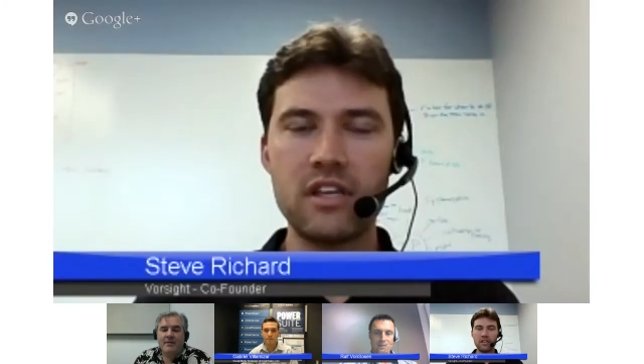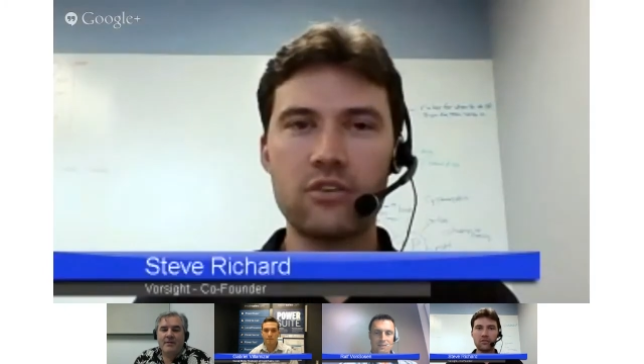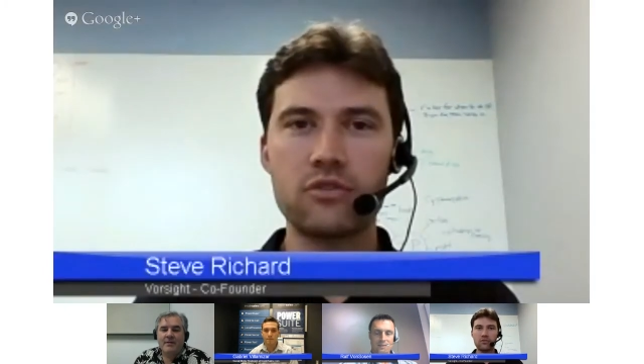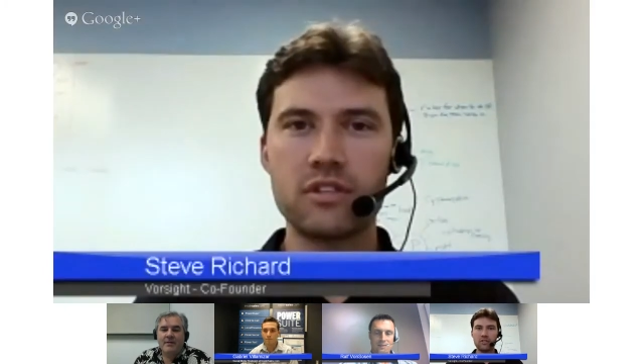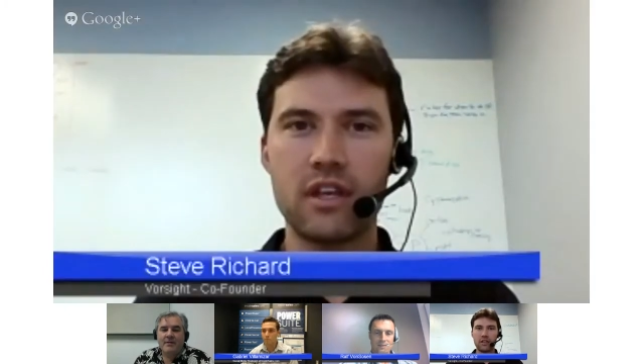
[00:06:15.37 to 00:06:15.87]
the
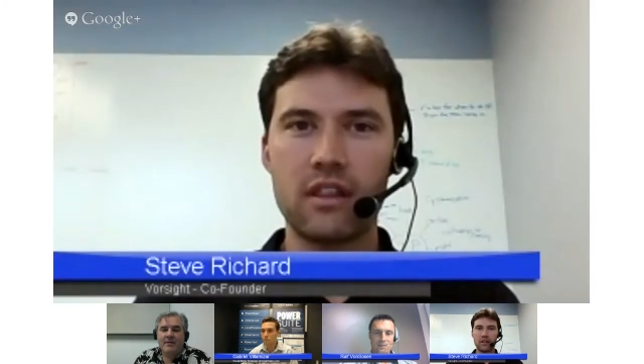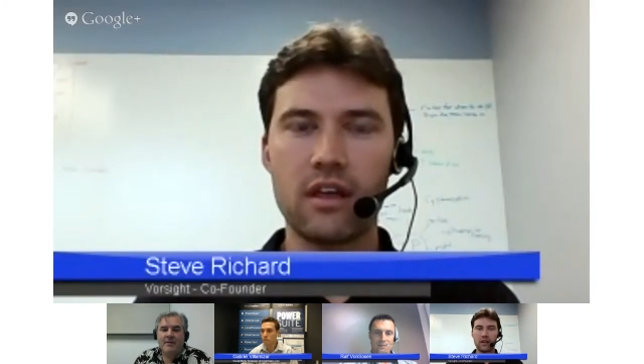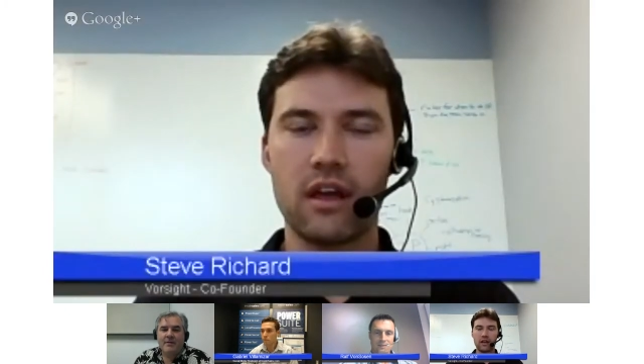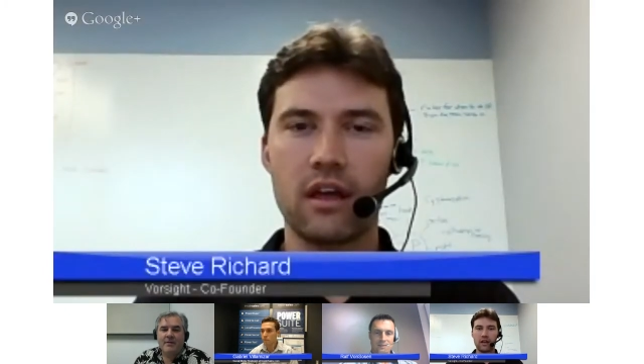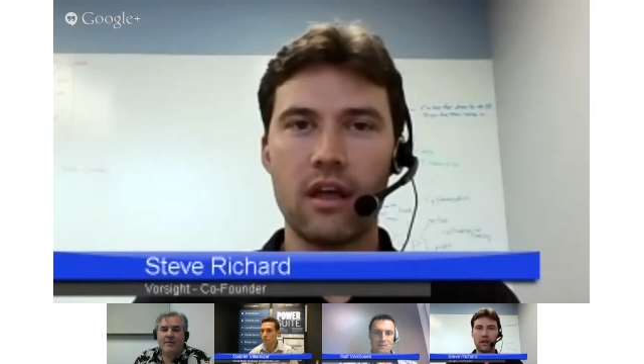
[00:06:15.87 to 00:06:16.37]
interesting
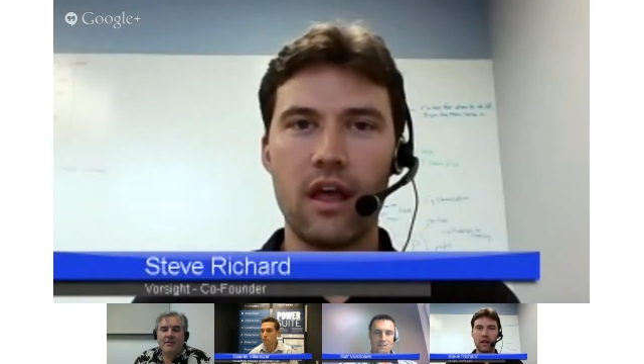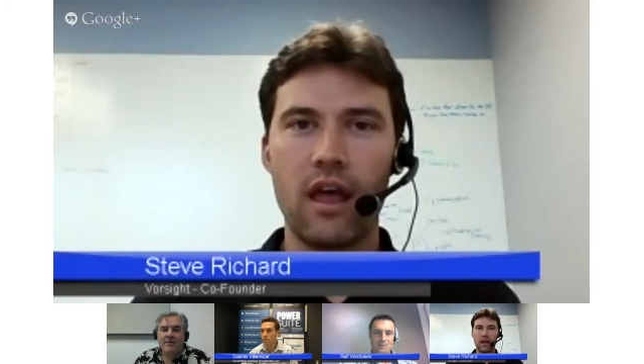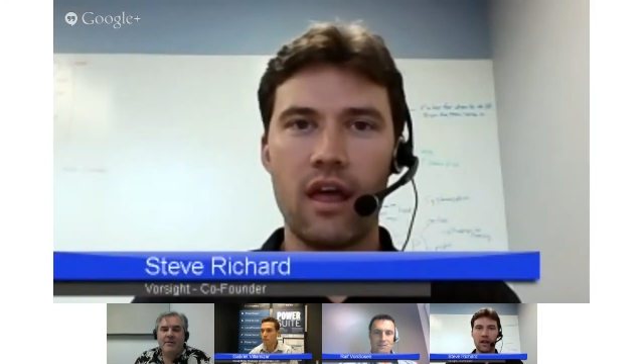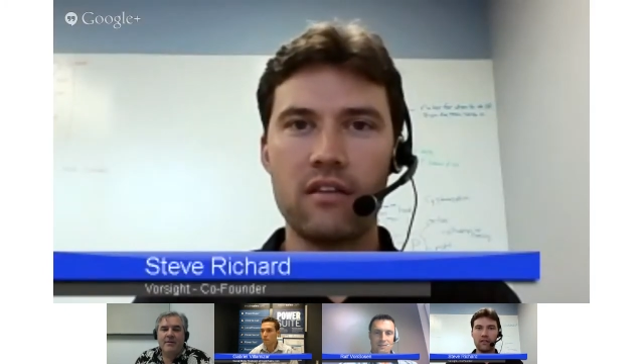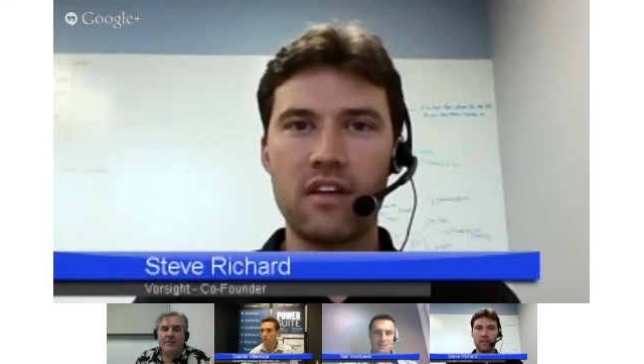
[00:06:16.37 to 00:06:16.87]
thing,
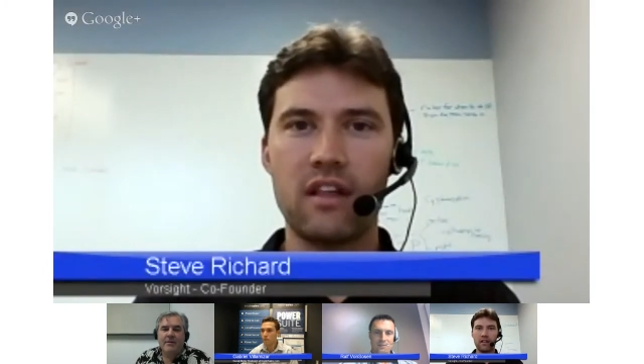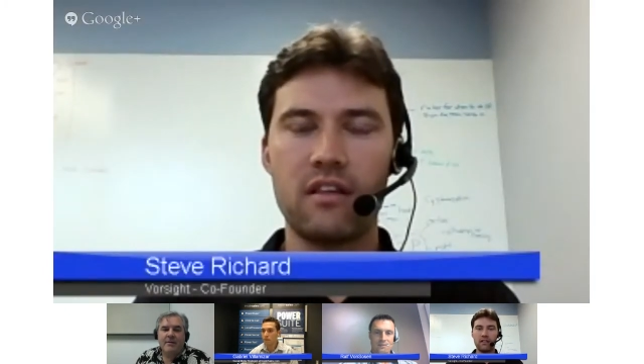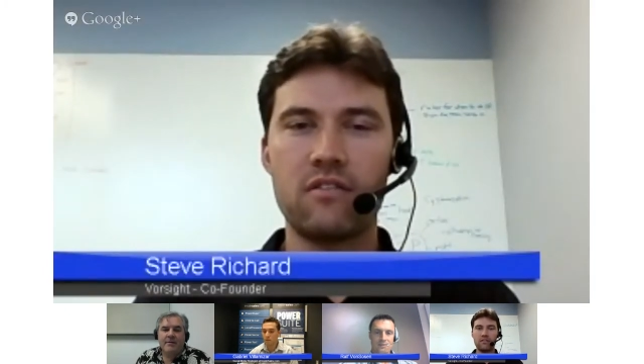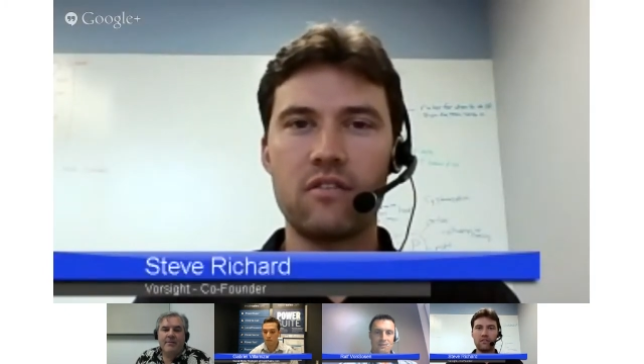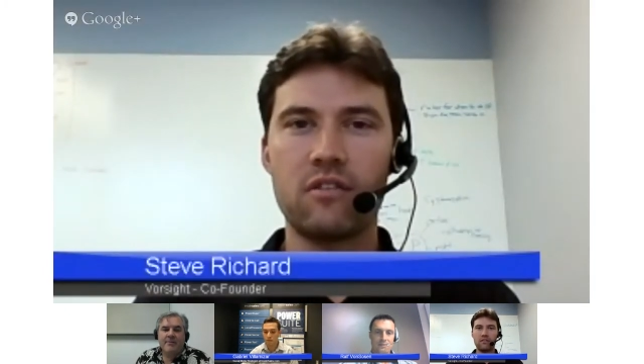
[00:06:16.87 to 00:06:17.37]
is that
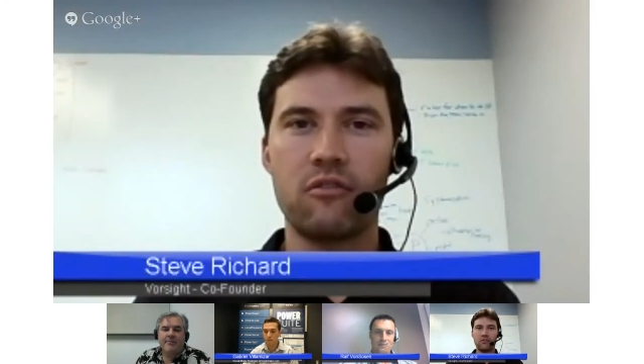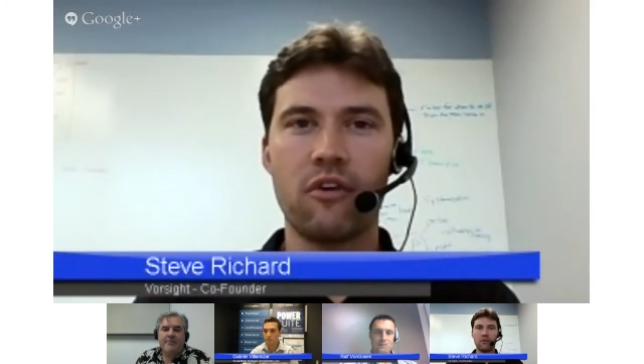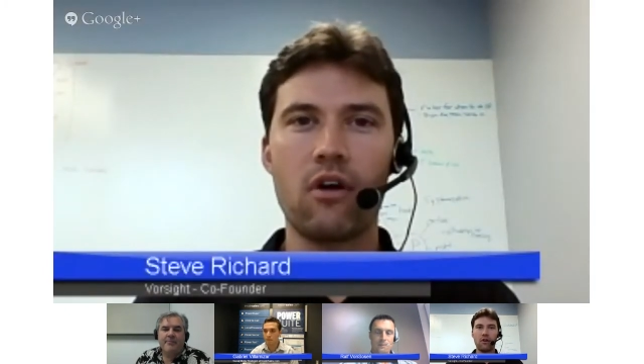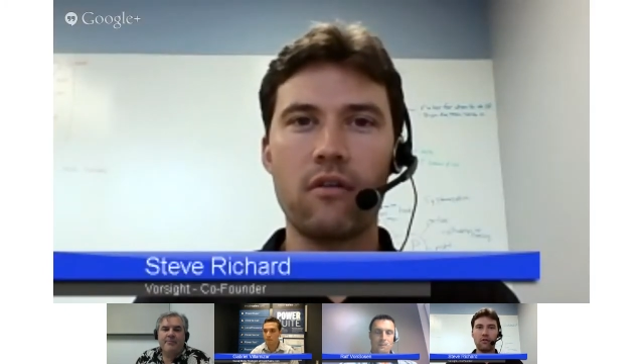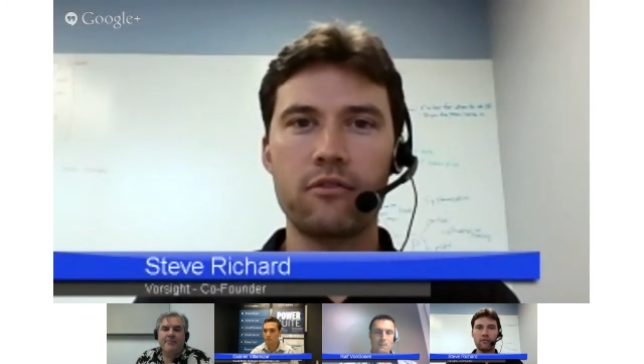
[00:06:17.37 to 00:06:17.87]
this has
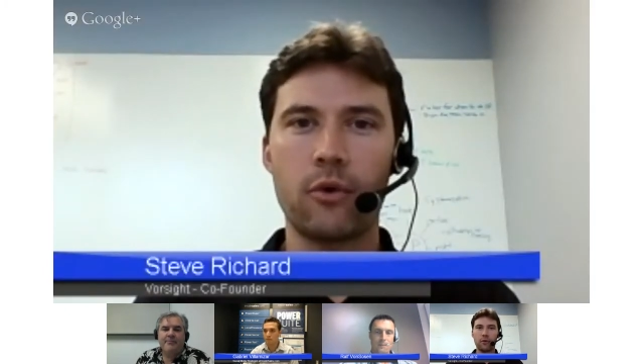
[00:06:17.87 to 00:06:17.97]
evolved